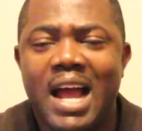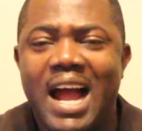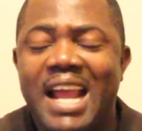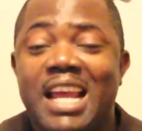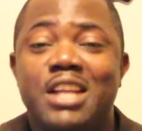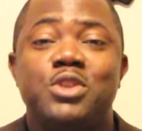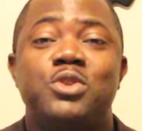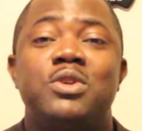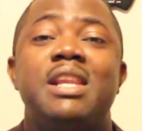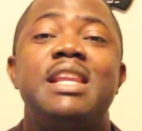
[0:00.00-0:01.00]
I
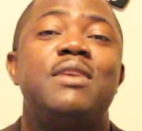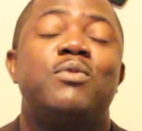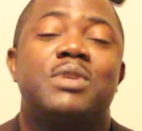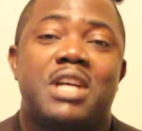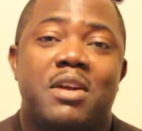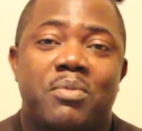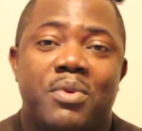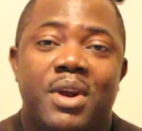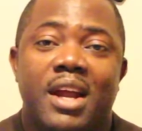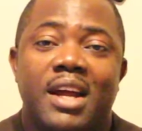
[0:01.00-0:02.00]
can't live without
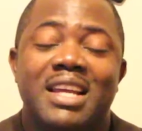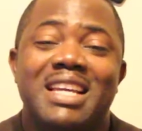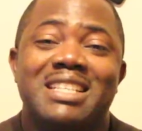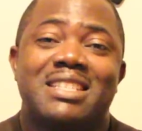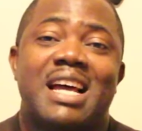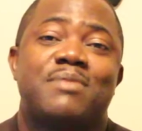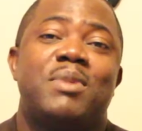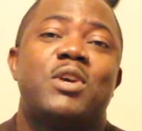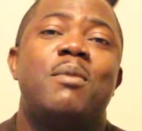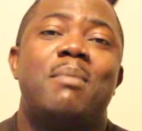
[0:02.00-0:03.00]
prayer. It has
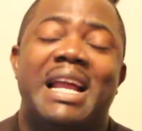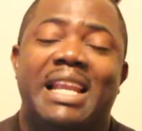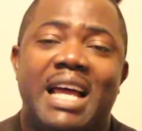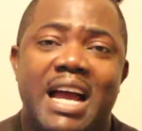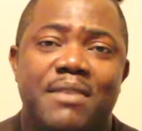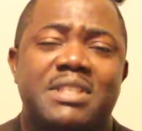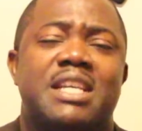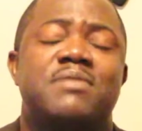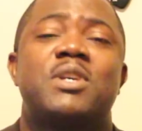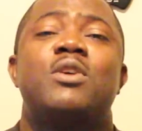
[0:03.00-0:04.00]
become my life. It
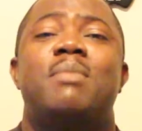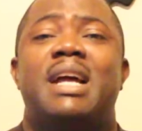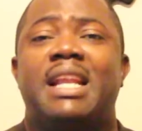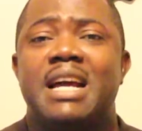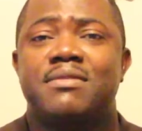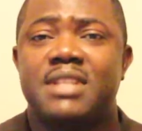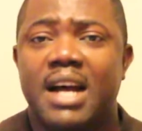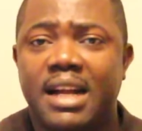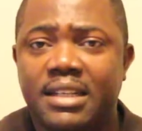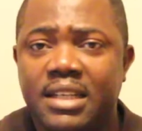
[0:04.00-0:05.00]
has become my
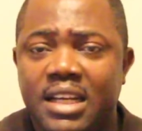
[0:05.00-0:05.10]
lifestyle.